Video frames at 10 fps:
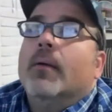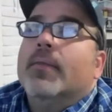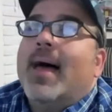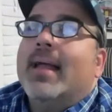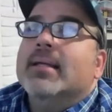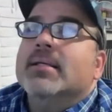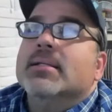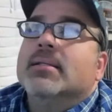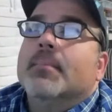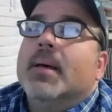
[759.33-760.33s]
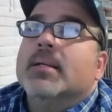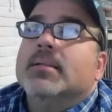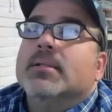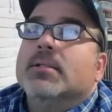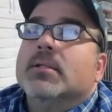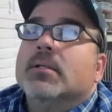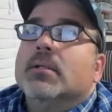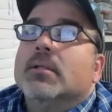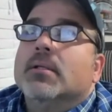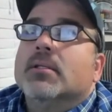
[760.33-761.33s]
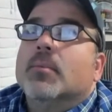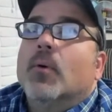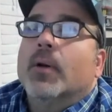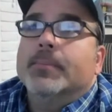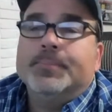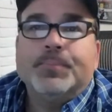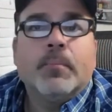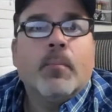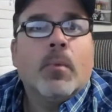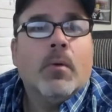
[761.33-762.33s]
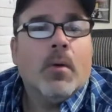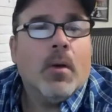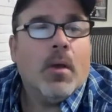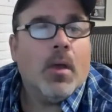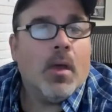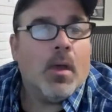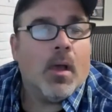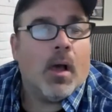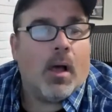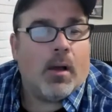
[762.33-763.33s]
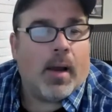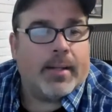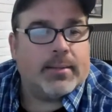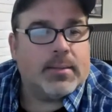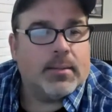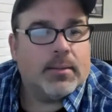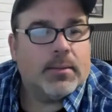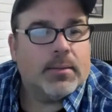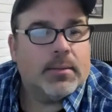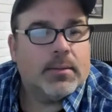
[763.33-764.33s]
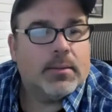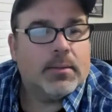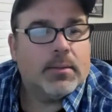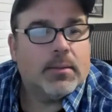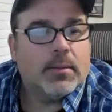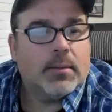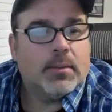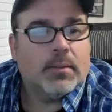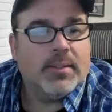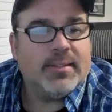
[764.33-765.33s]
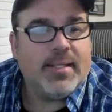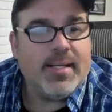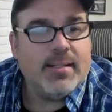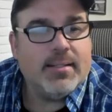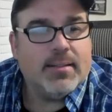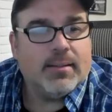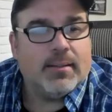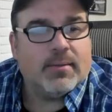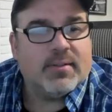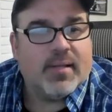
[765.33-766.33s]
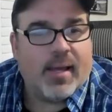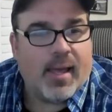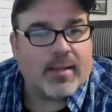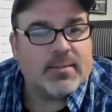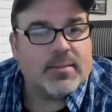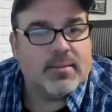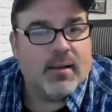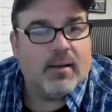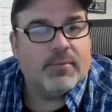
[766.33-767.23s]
that is the message this morning. All right. Let's get into a little tech stuff.